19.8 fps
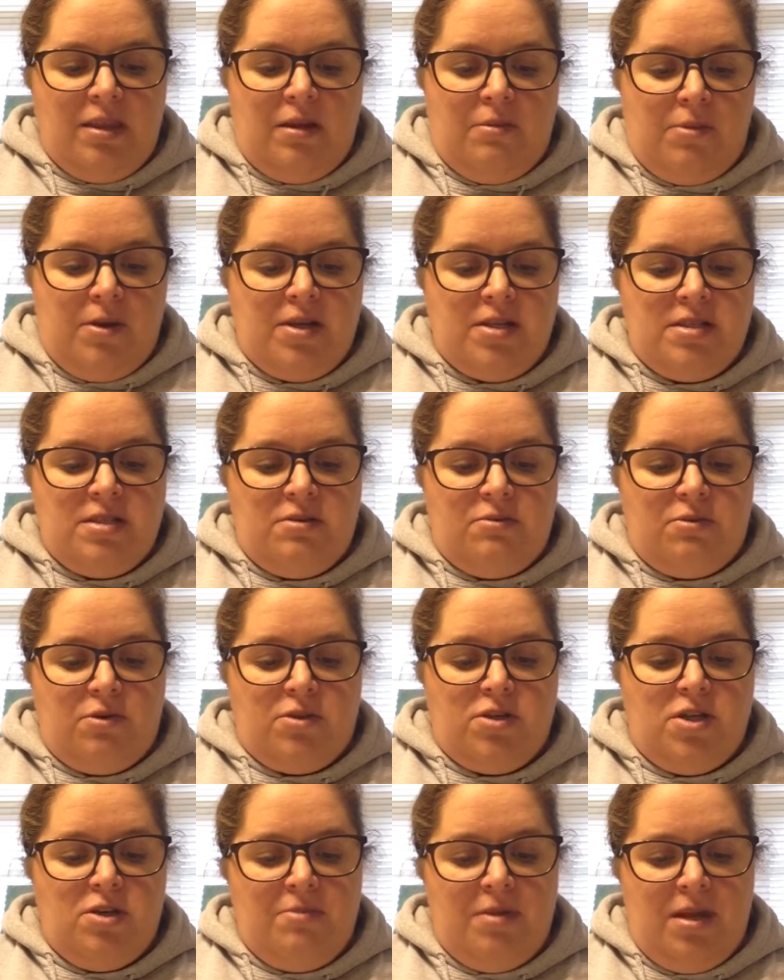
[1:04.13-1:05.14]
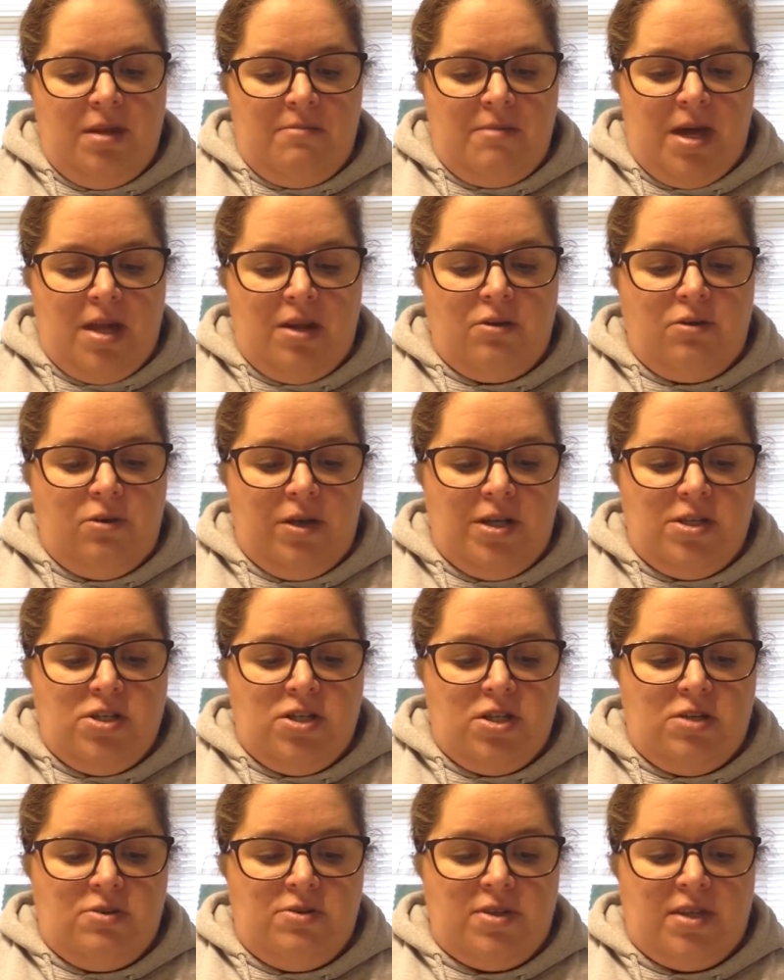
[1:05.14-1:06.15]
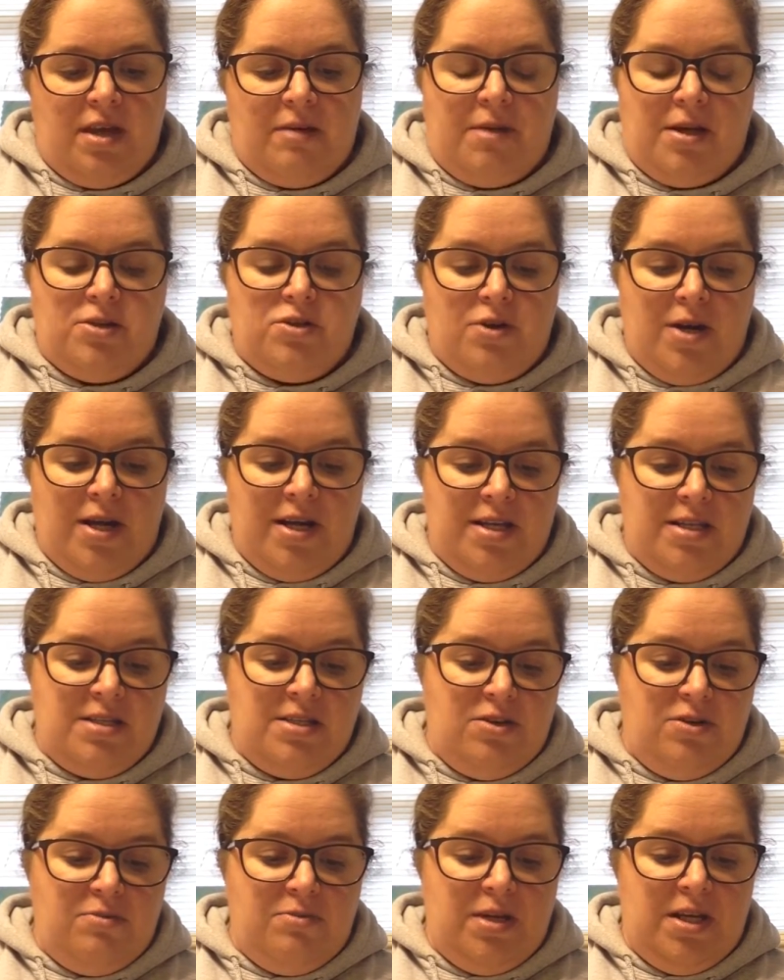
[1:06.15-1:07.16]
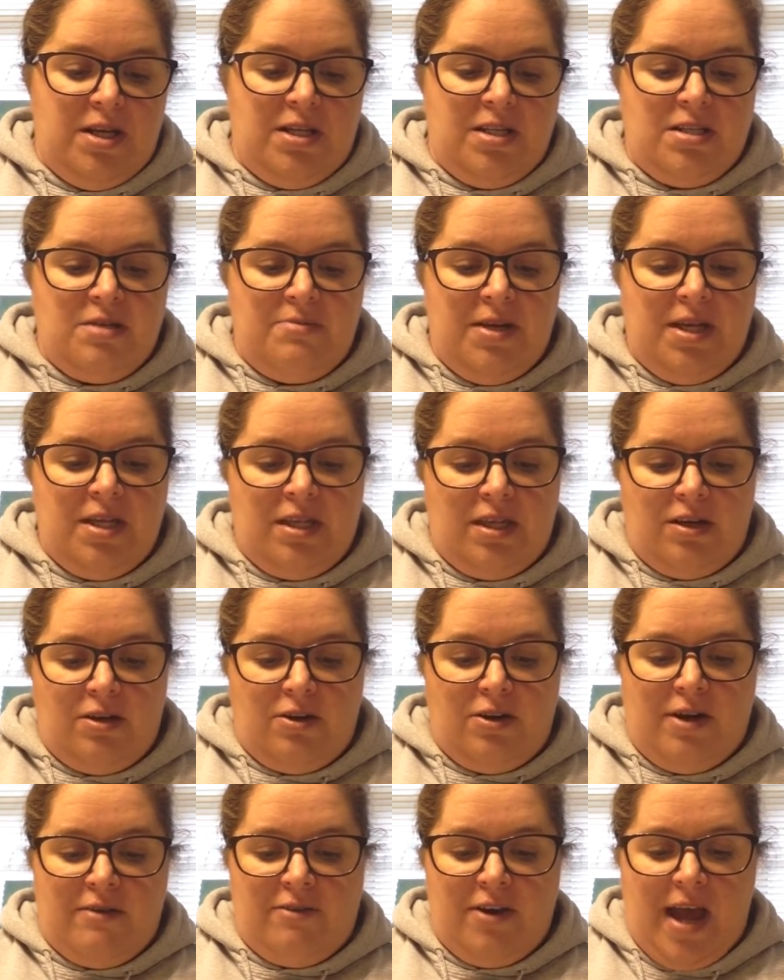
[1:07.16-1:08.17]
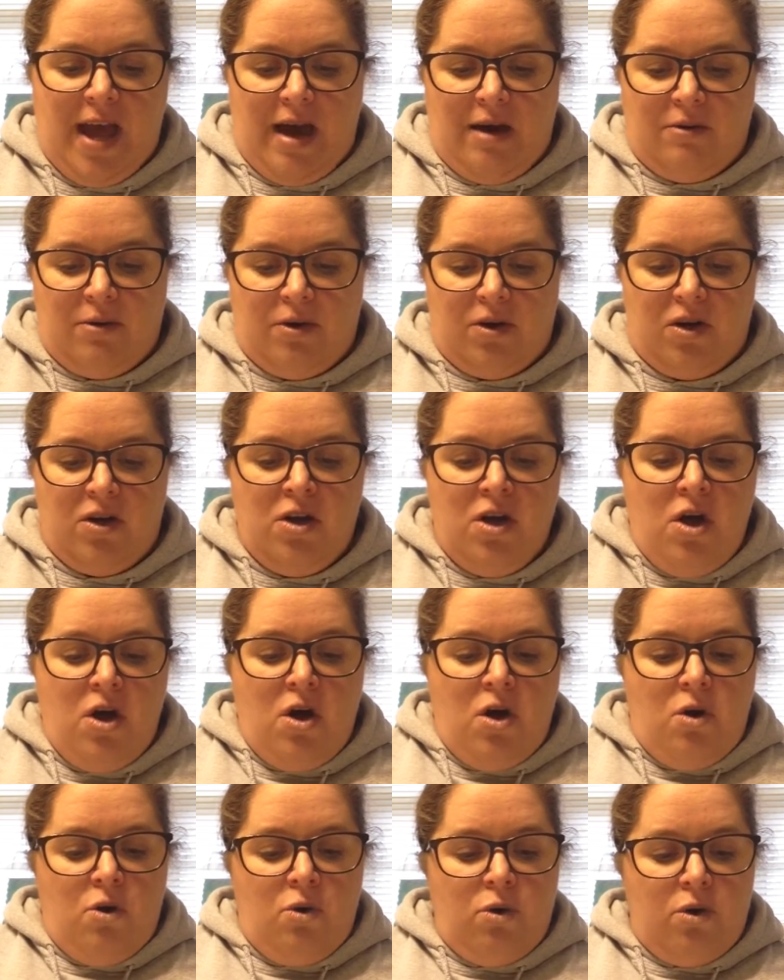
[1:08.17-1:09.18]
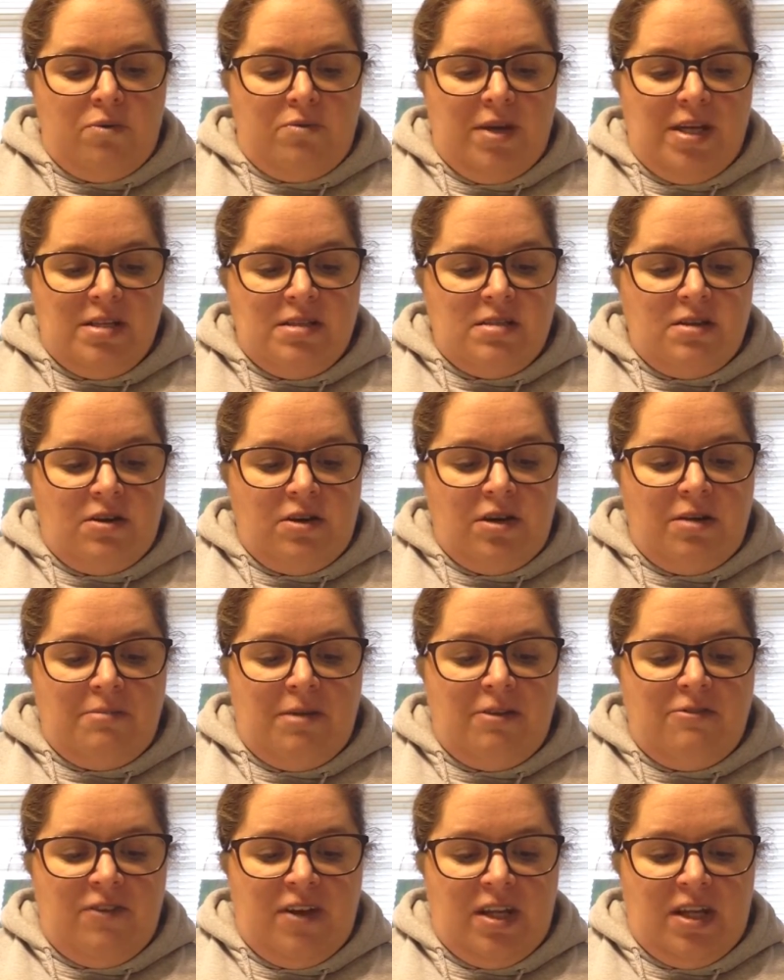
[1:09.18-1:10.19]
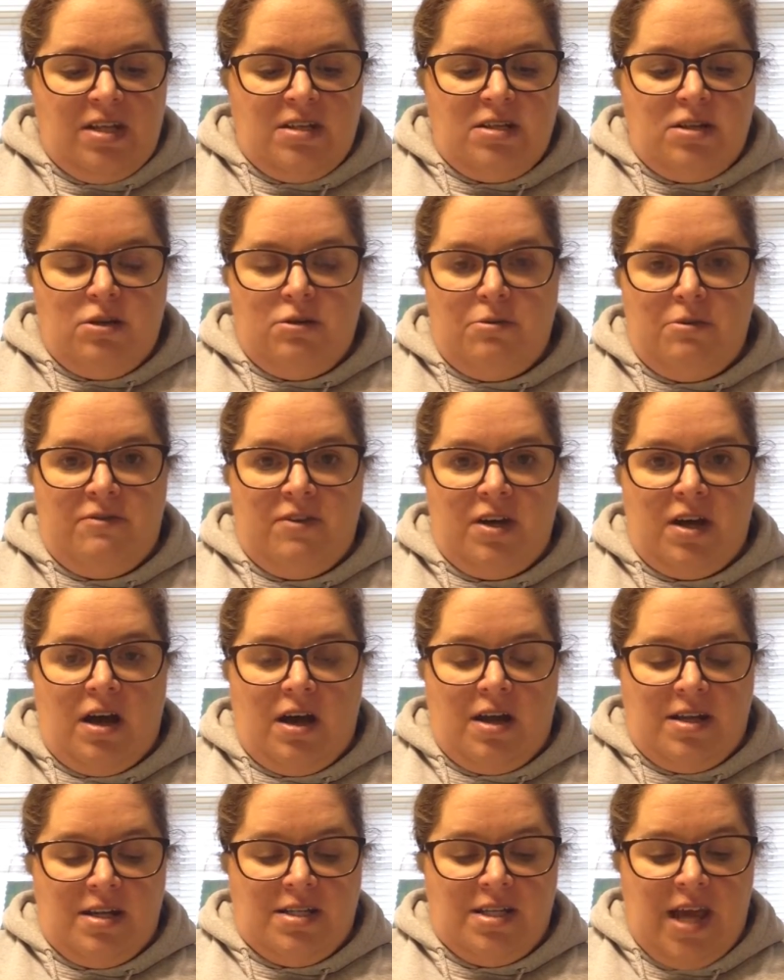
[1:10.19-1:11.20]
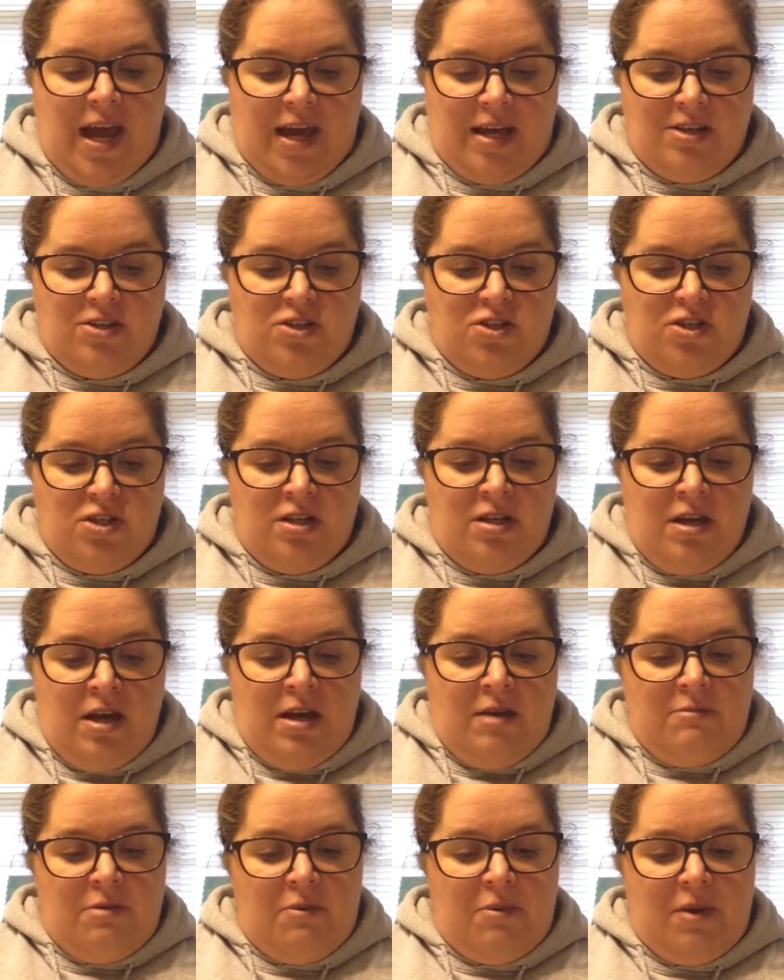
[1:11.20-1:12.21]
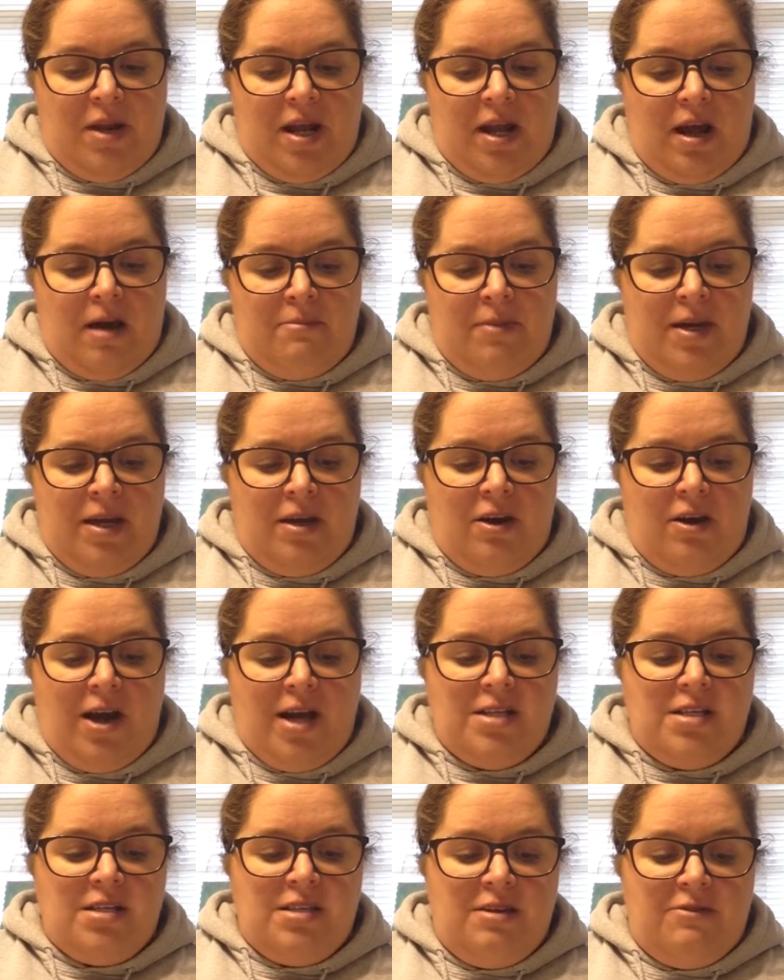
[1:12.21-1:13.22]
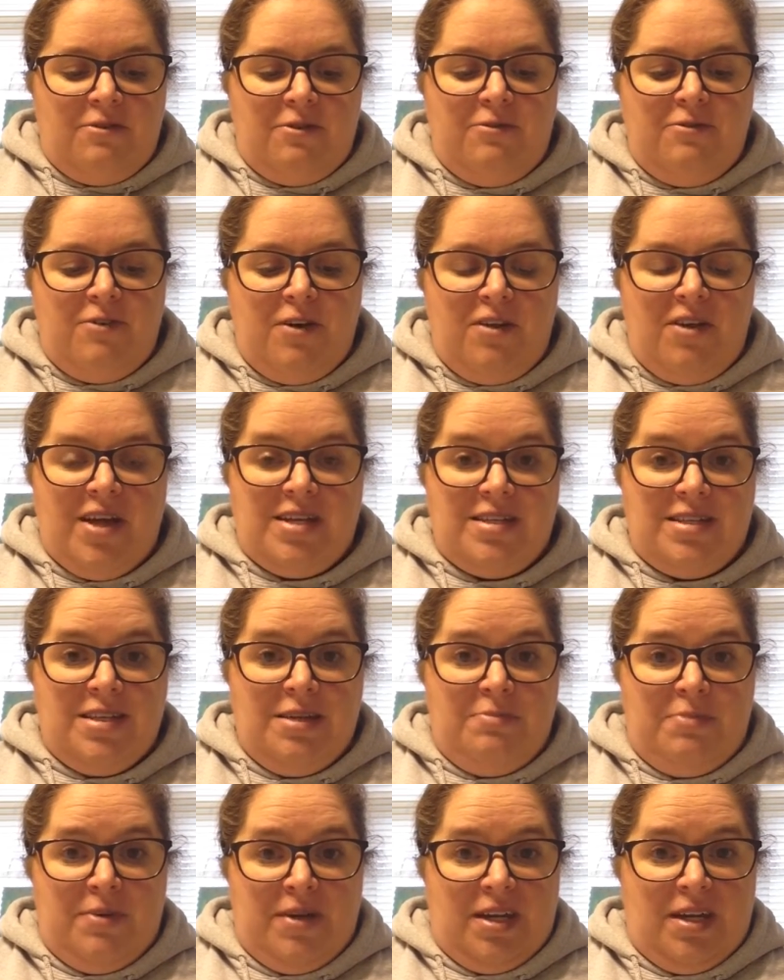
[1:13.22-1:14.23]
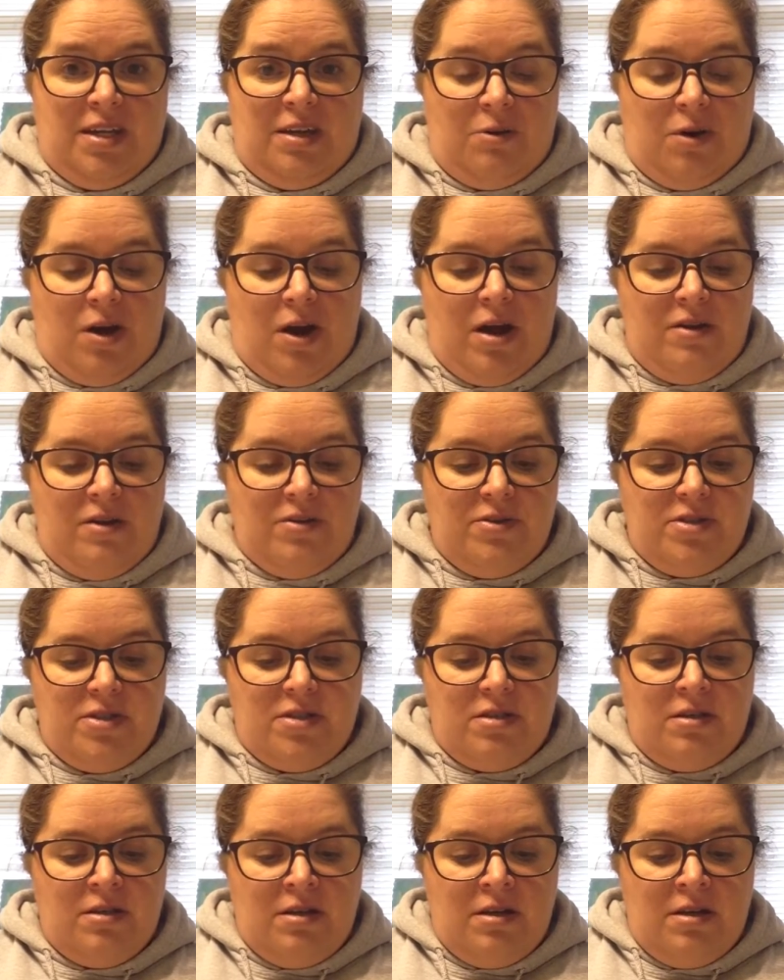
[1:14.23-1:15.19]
because there were too many medical issues, like my trach tube needed to be cleared every hour, or reinserting my feeding tube if it got detached. But when I got bigger, I just never felt like sleeping anywhere else.